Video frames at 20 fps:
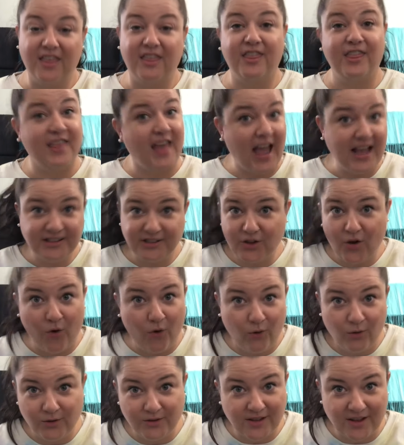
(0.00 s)
That's a
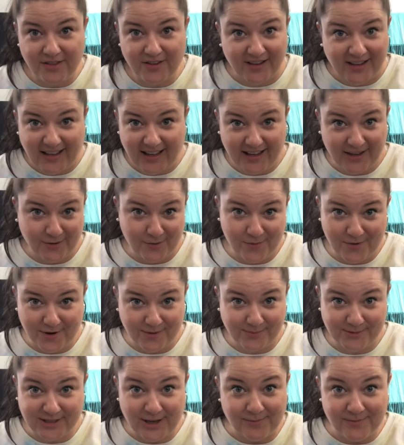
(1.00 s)
whole nother can of
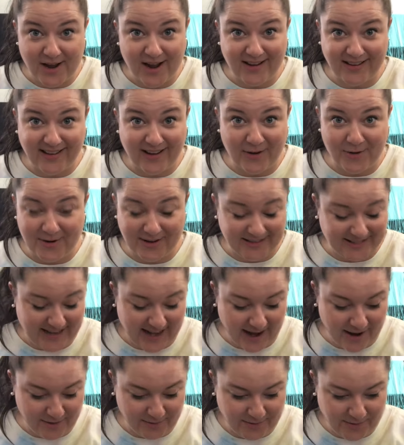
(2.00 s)
worms I'm not going
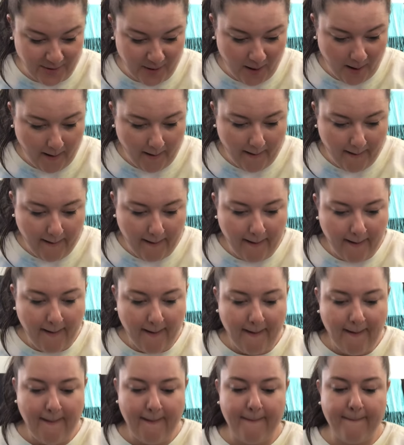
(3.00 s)
down.
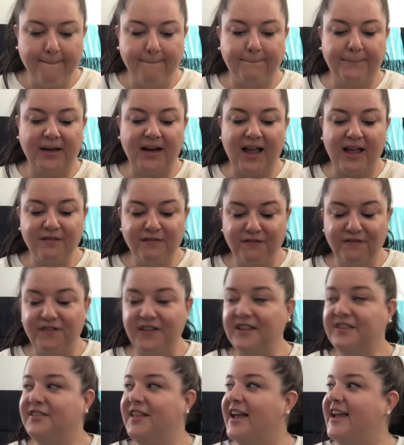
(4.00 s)
But I
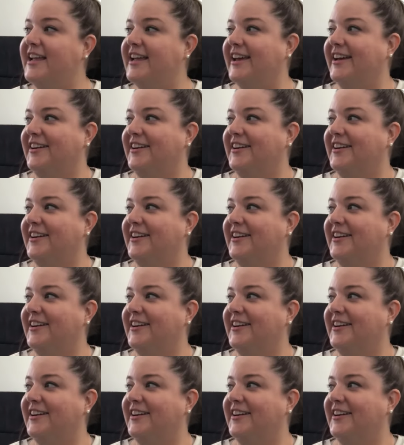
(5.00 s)
feel like